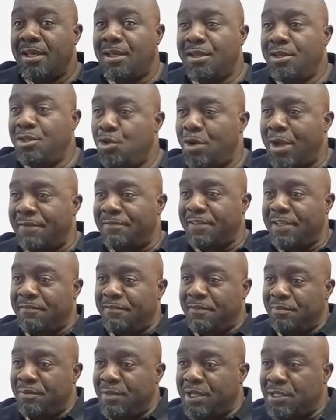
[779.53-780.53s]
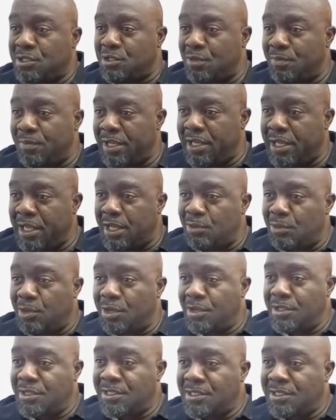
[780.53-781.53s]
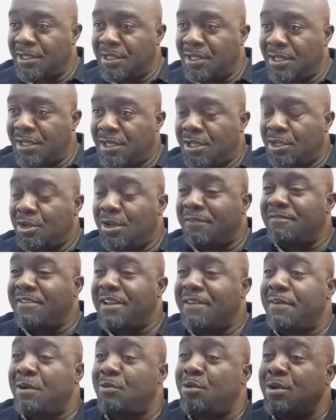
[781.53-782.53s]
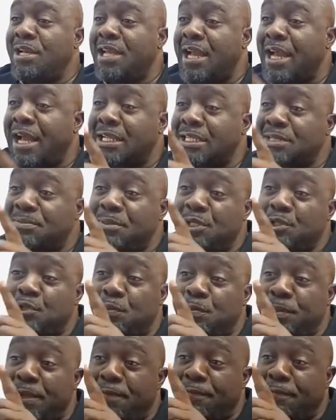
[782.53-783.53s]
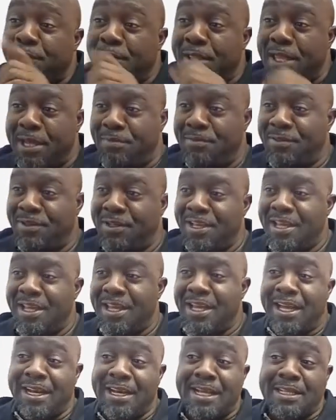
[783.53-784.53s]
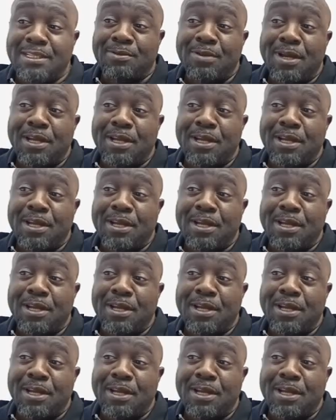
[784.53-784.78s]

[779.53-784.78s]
You have given me so many awards. You have never once asked me to pay for them. And that is why